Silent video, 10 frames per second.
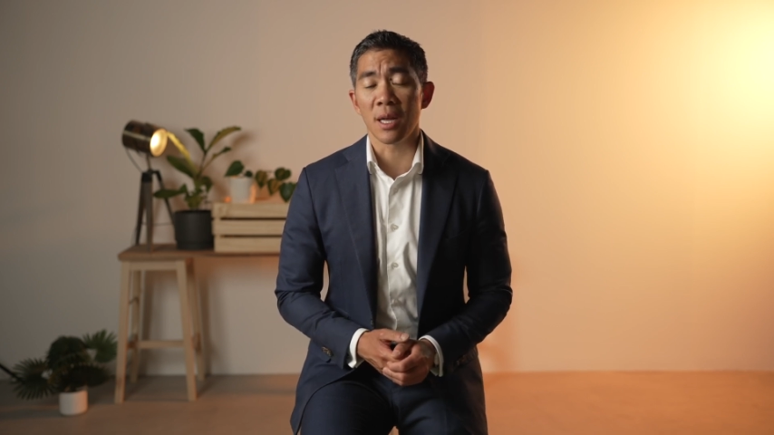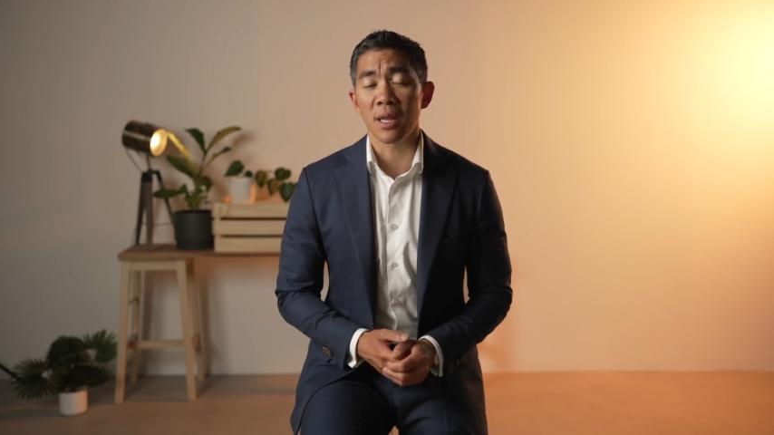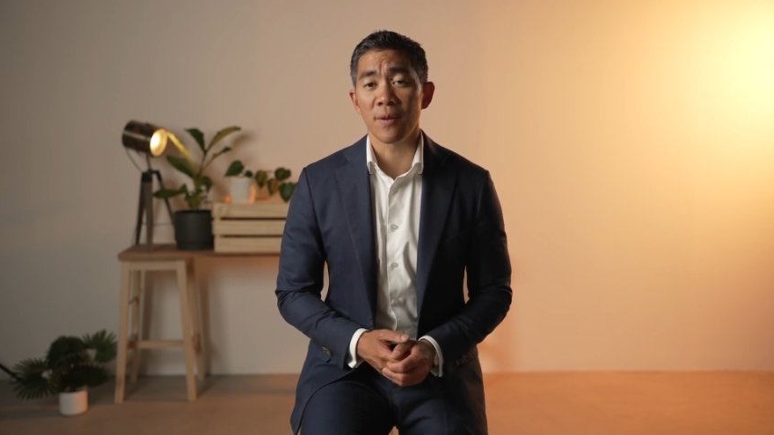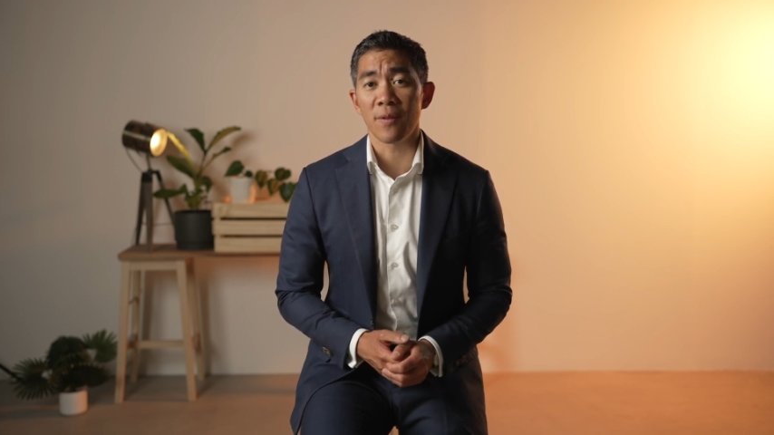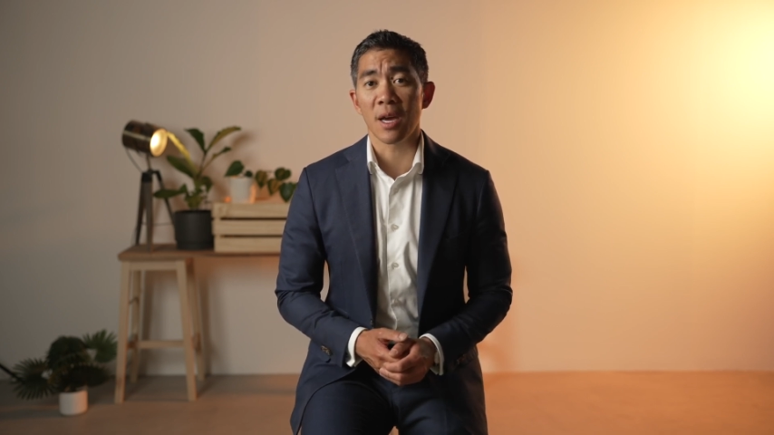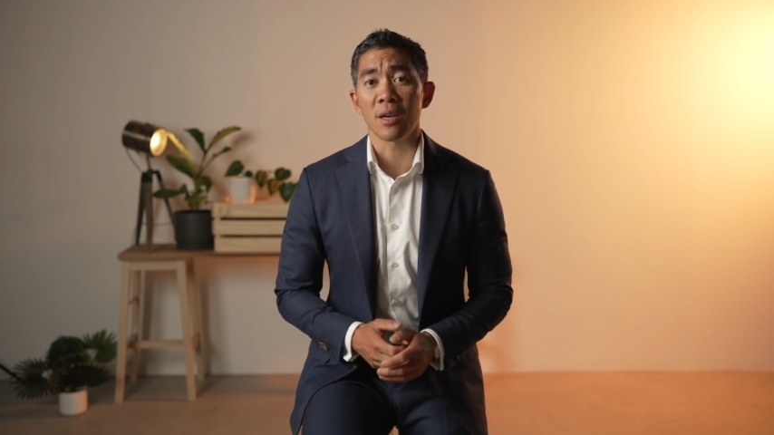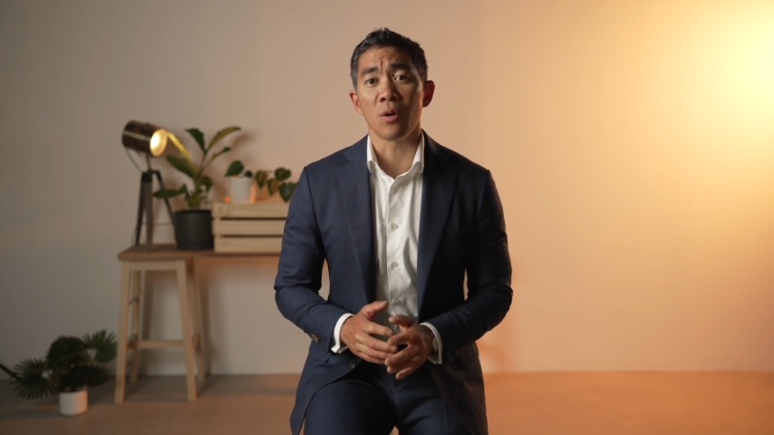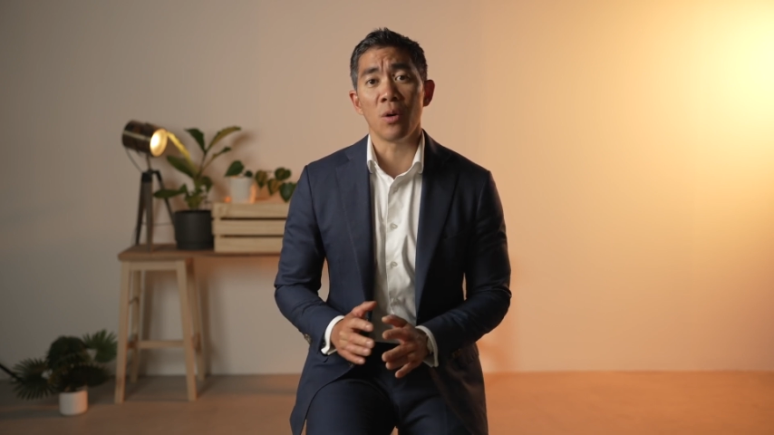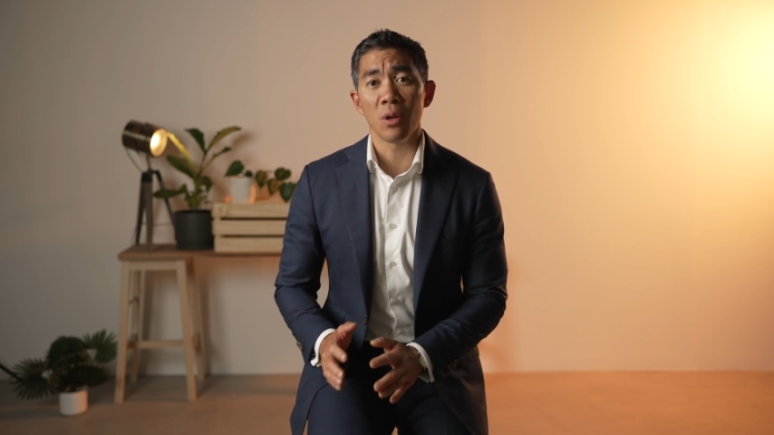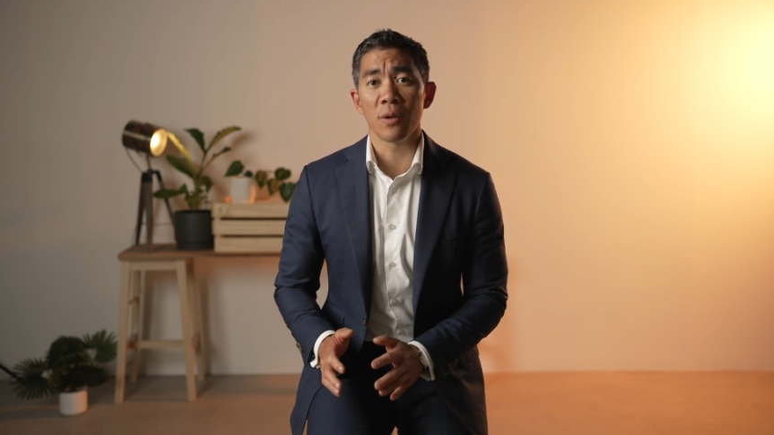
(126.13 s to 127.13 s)
alleviate
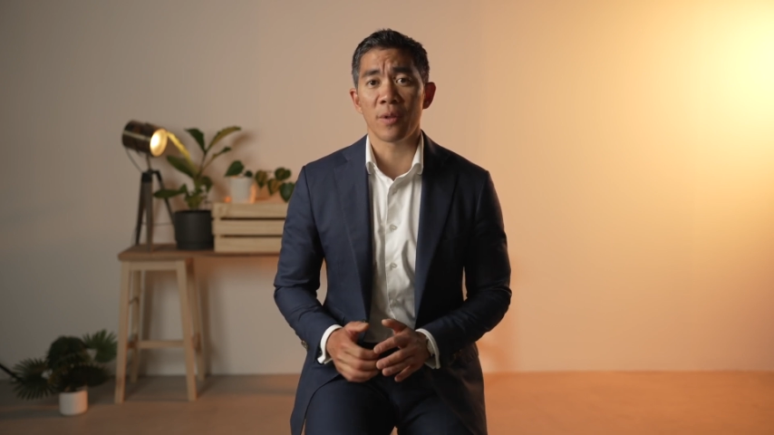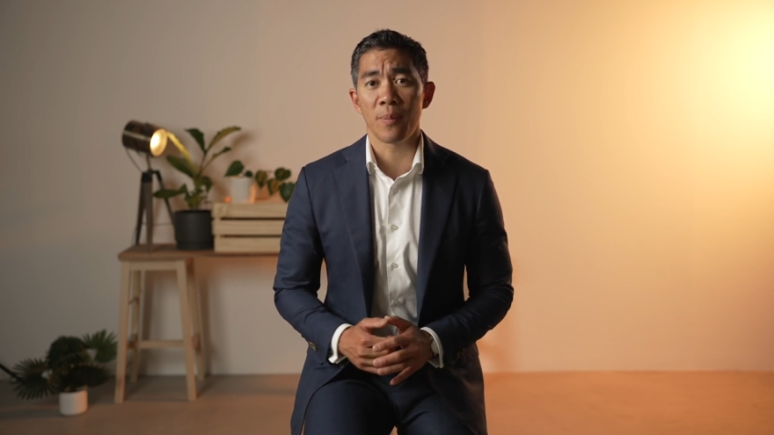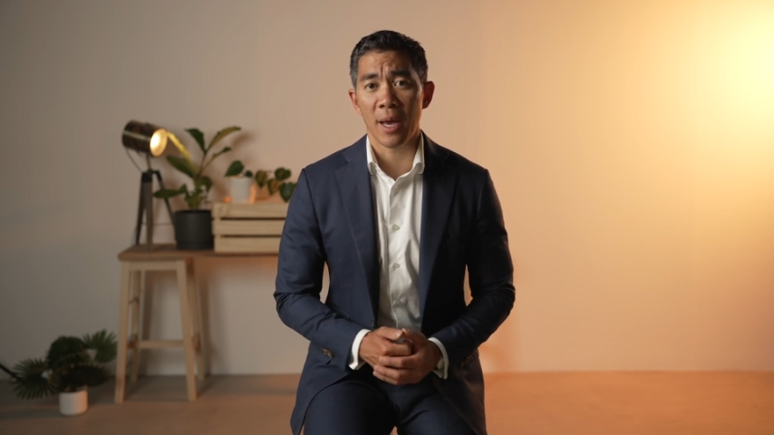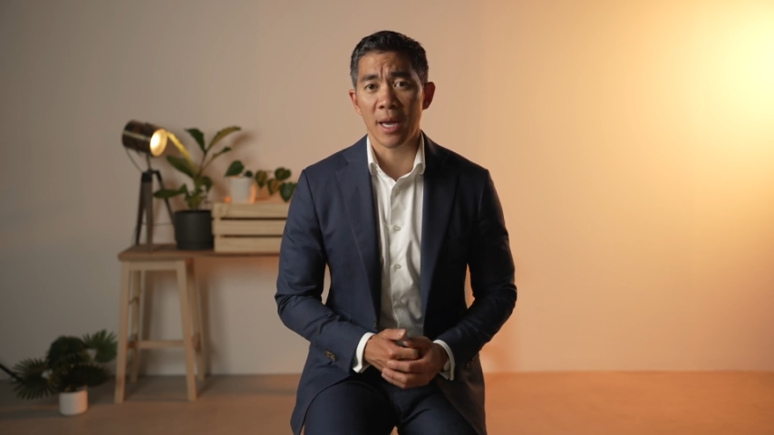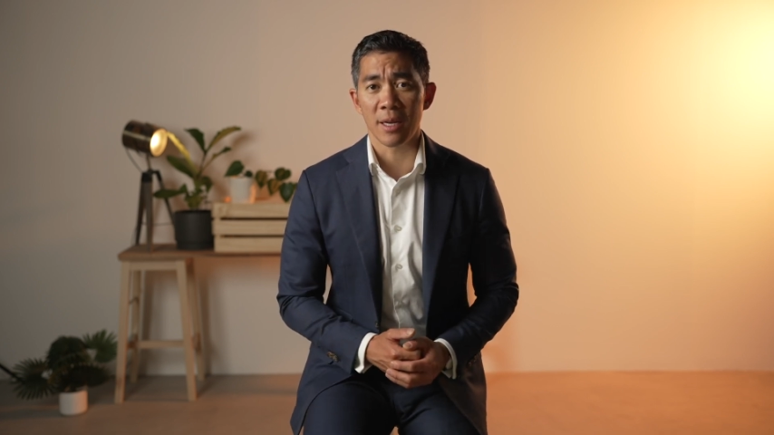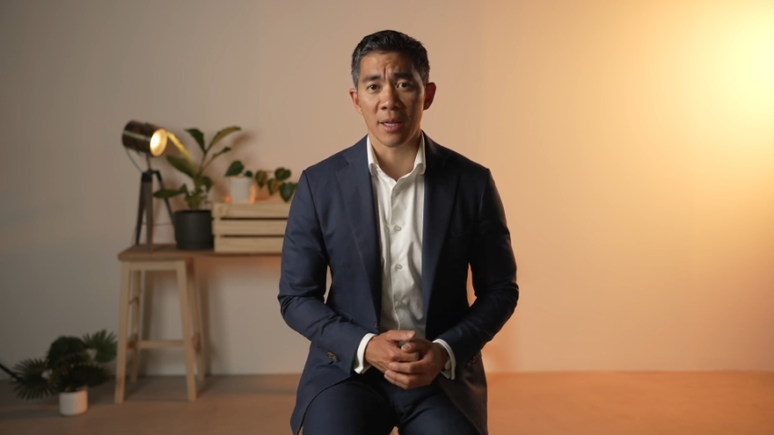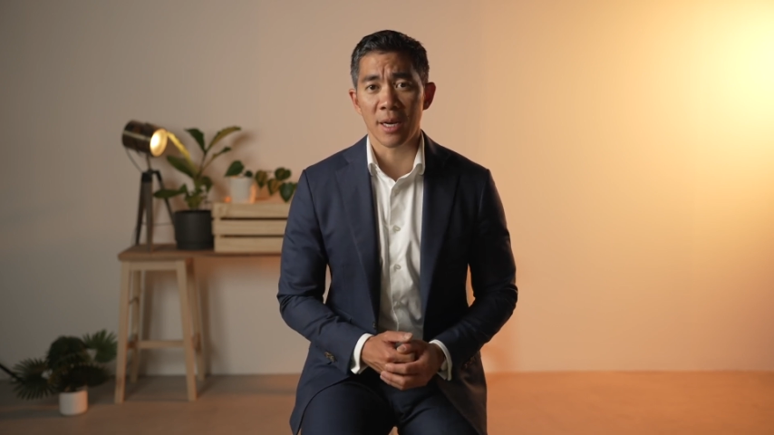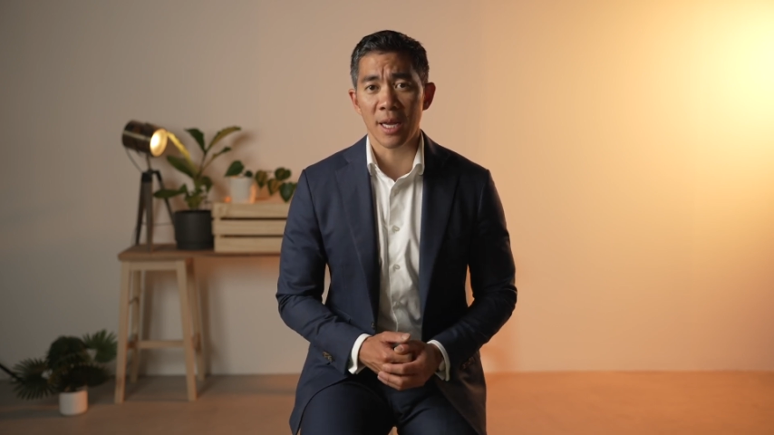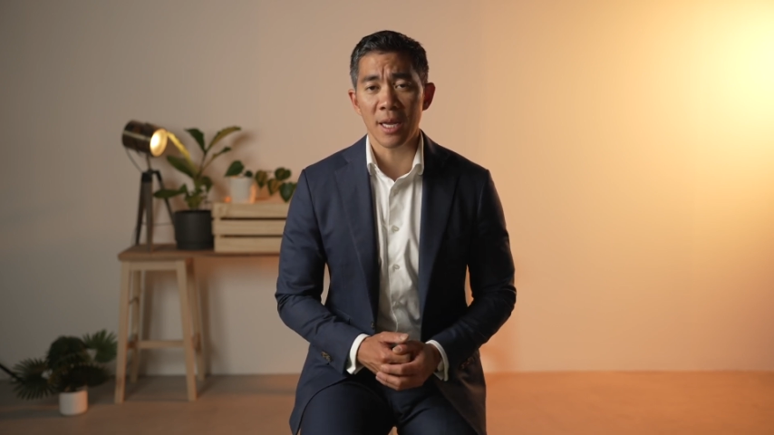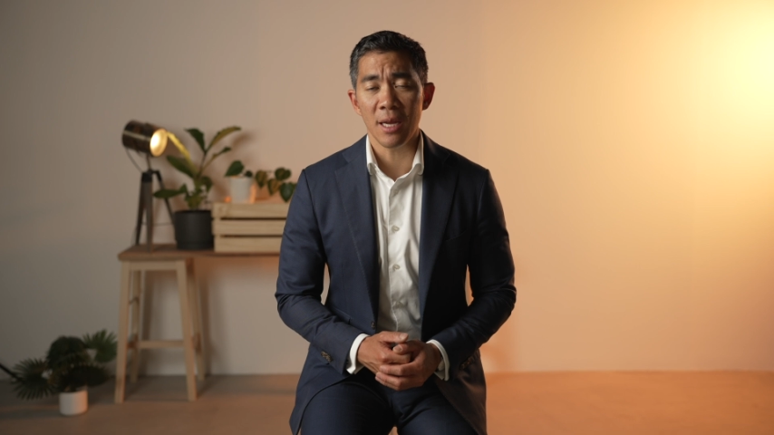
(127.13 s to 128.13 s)
all of the pain in the
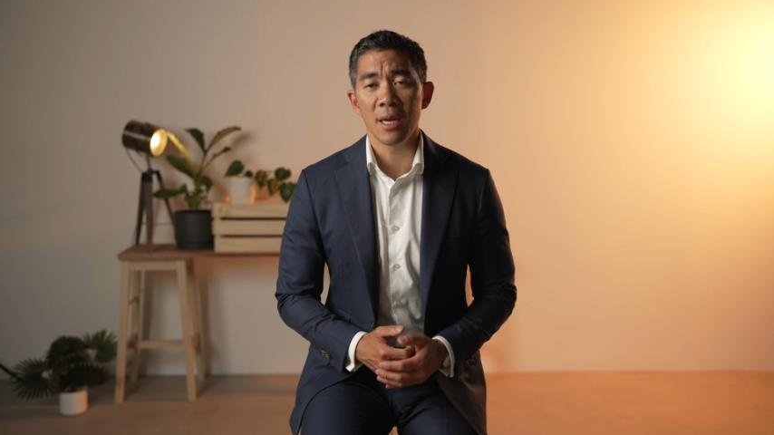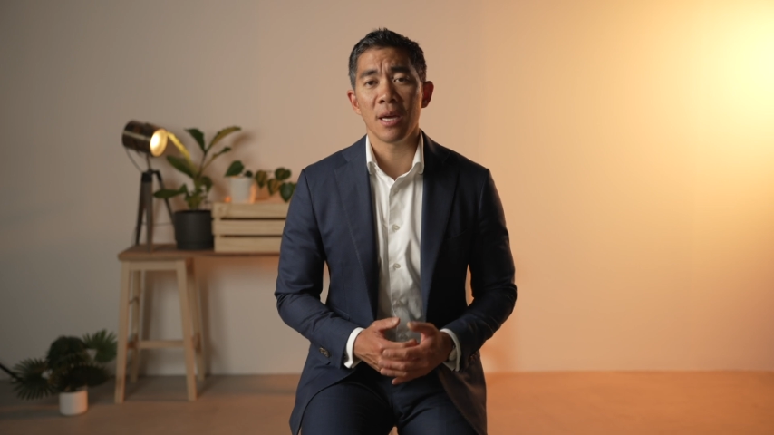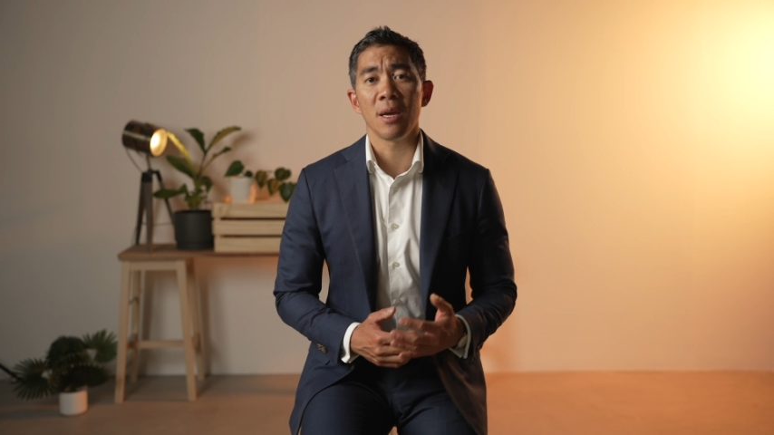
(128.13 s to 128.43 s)
knee,